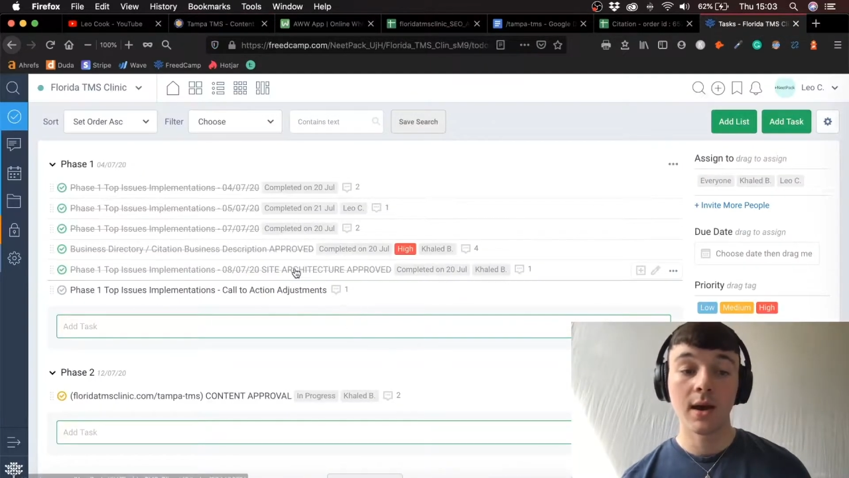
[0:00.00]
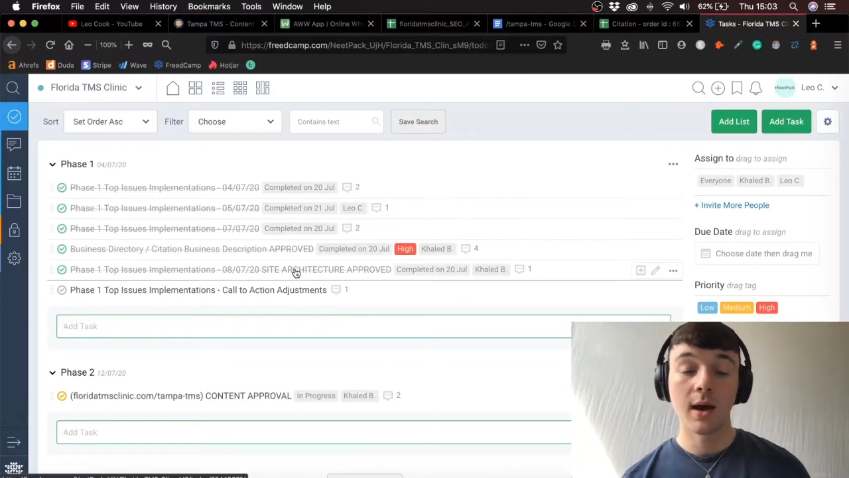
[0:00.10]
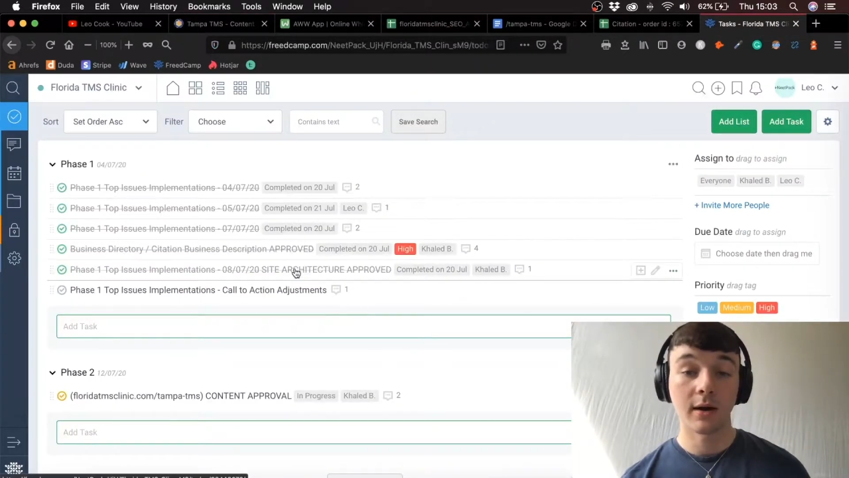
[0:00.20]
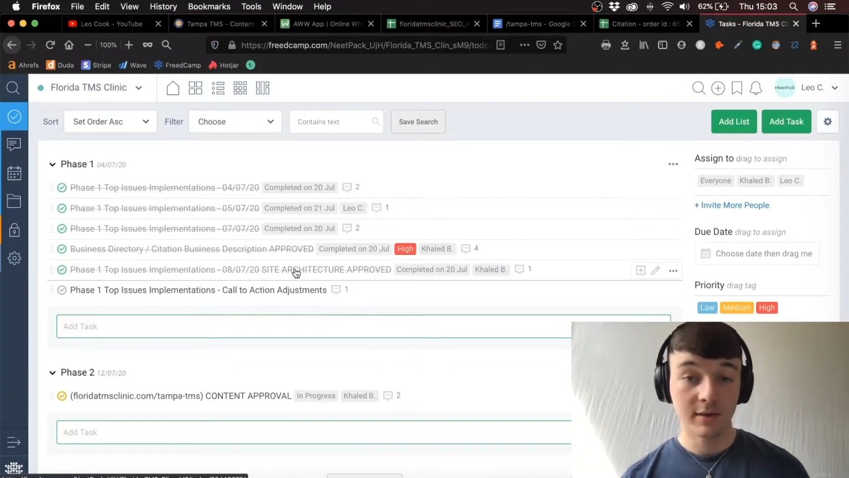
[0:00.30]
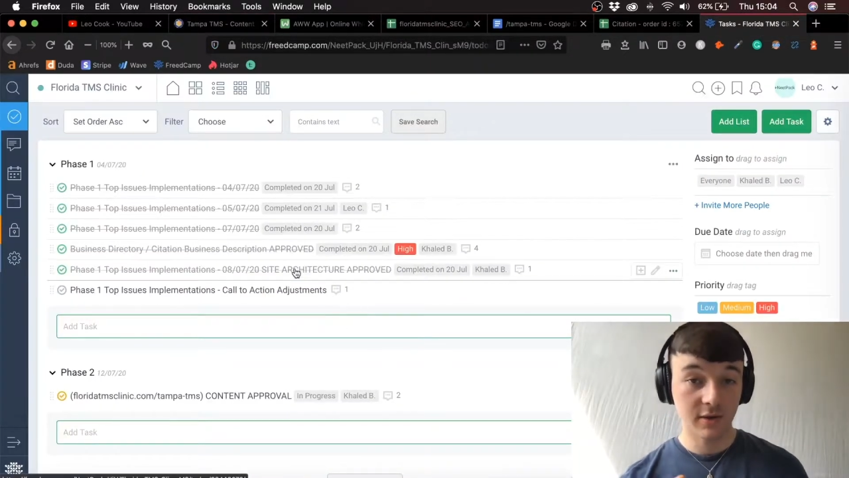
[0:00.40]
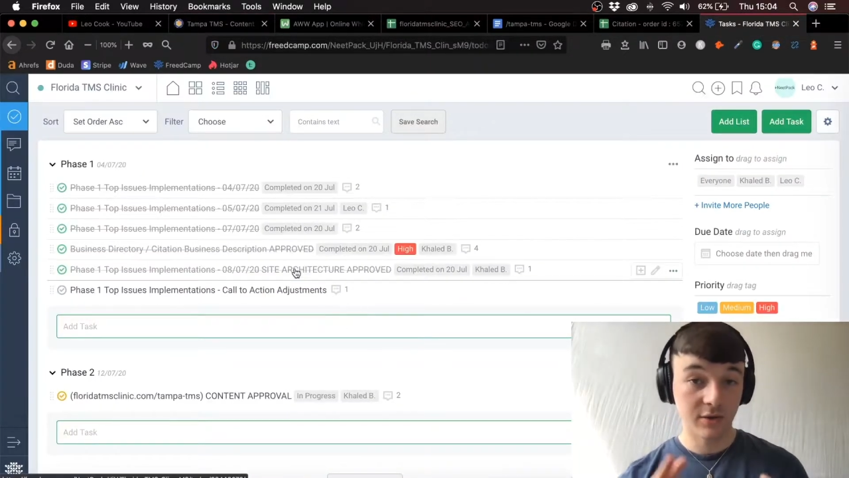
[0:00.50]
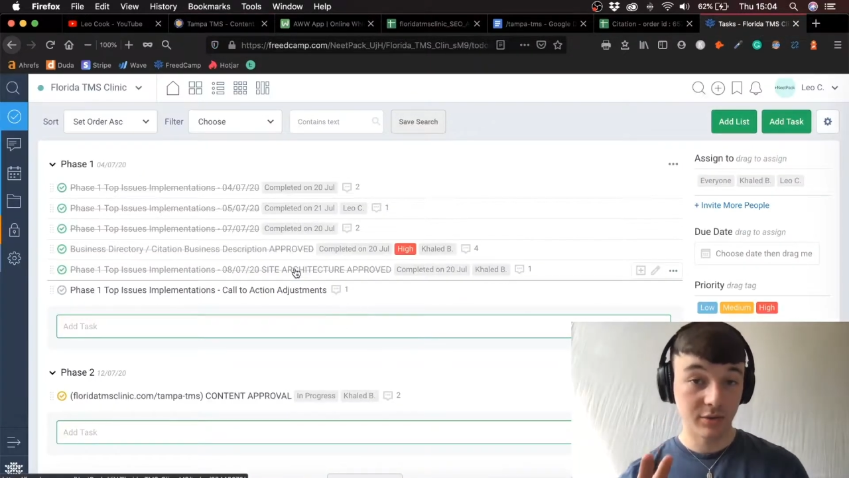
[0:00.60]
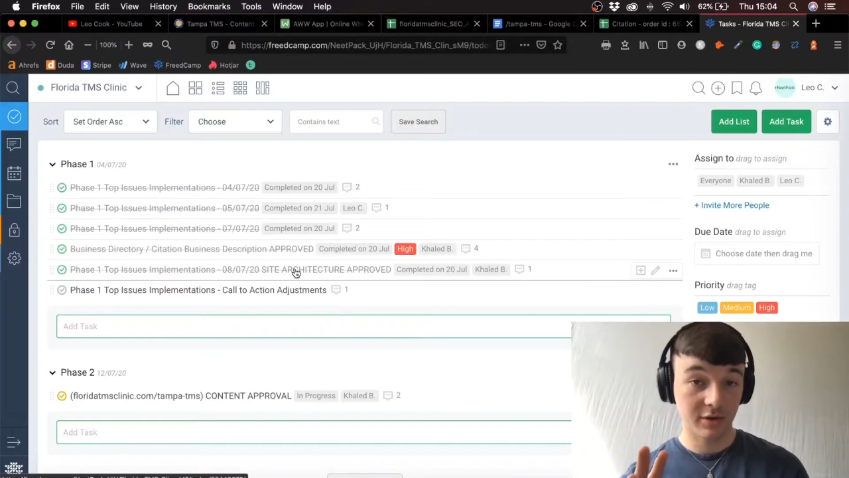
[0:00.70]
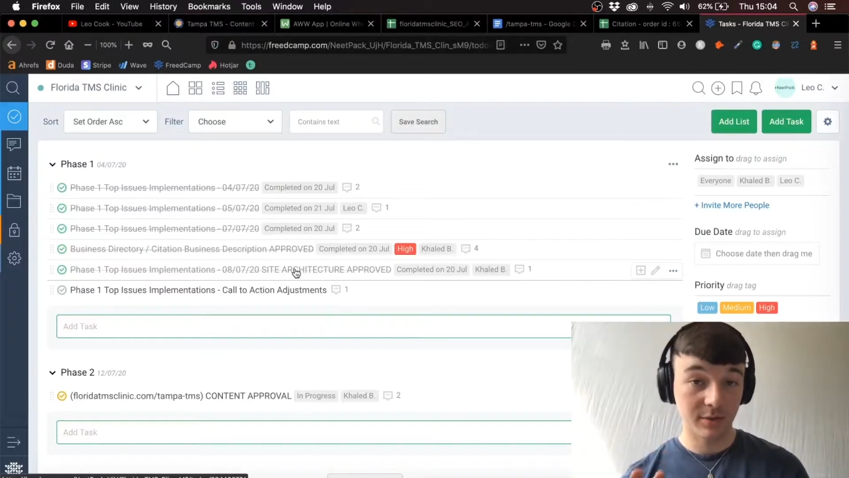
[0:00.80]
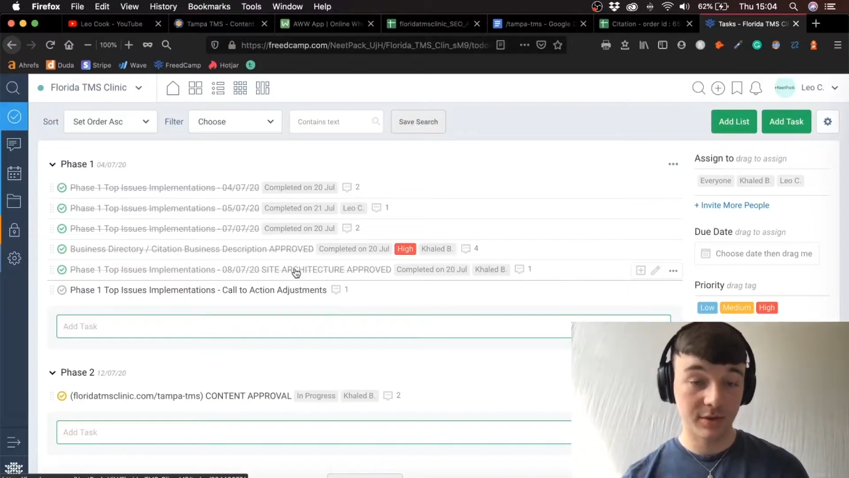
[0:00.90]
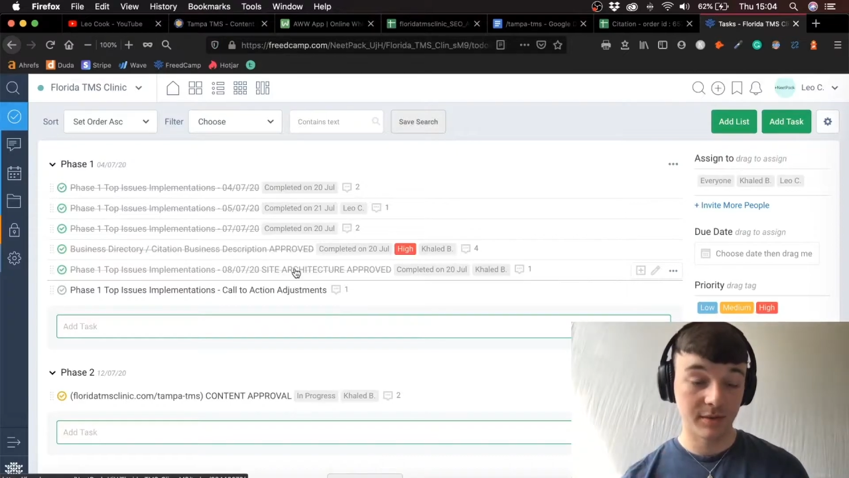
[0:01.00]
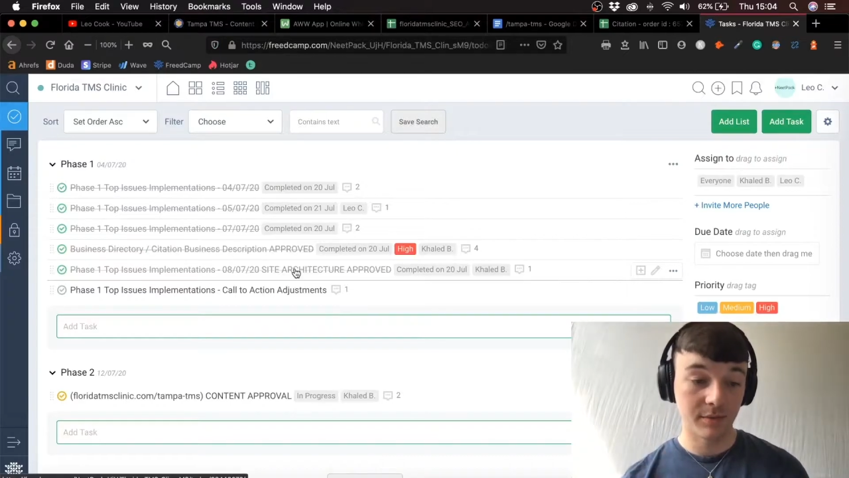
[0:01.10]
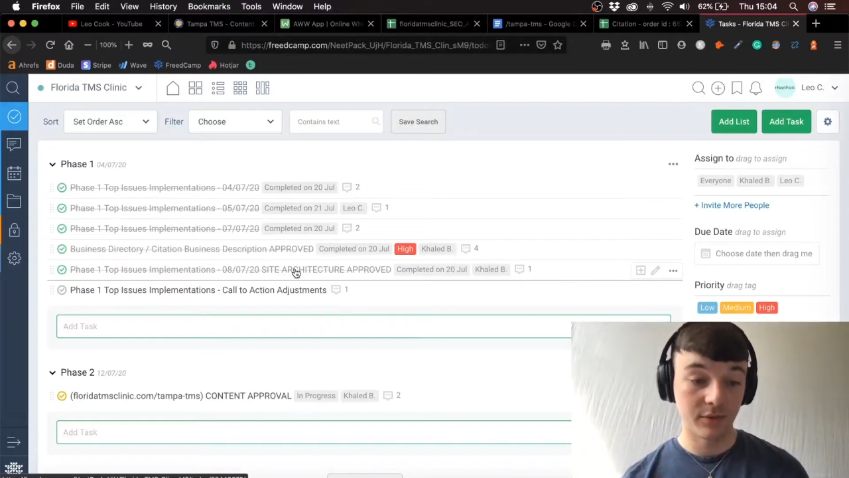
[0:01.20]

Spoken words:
I'm going to tell you what the content